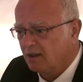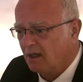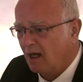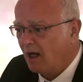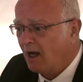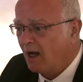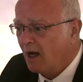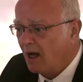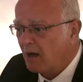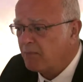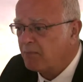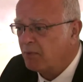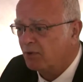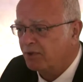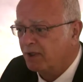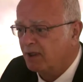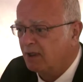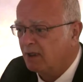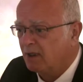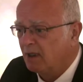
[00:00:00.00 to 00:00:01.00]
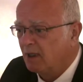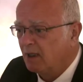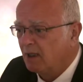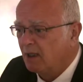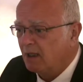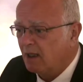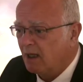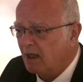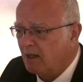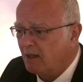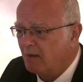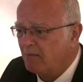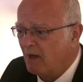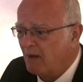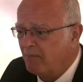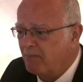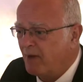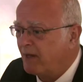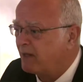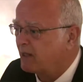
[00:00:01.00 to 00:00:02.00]
I bought
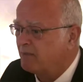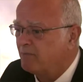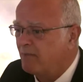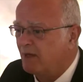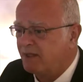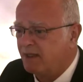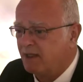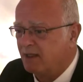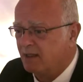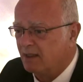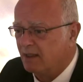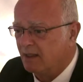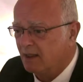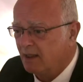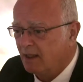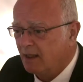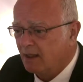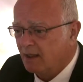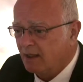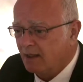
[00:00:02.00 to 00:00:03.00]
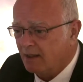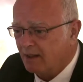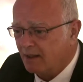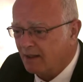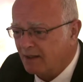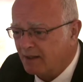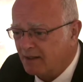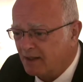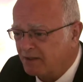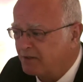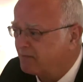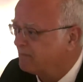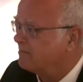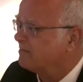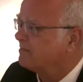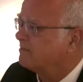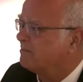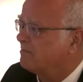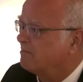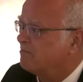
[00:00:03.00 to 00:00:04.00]
a bacon butty and
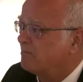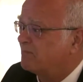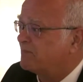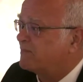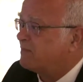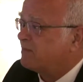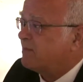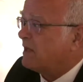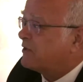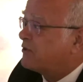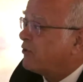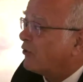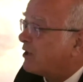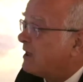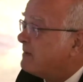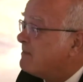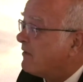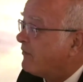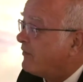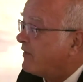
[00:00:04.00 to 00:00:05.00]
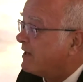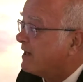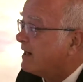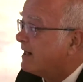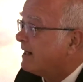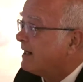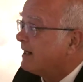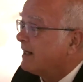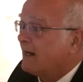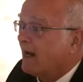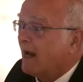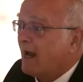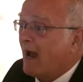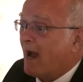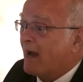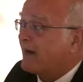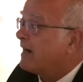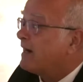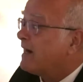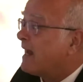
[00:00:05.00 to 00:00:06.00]
a chocky muffin
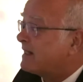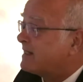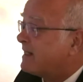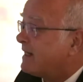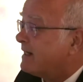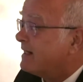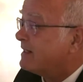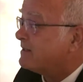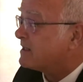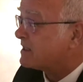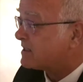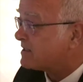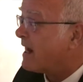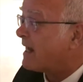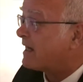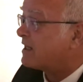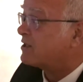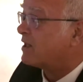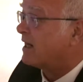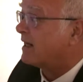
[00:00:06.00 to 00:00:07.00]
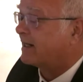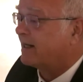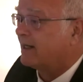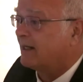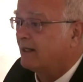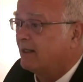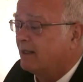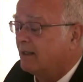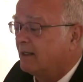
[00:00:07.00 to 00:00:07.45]
and a latte at the snack shack.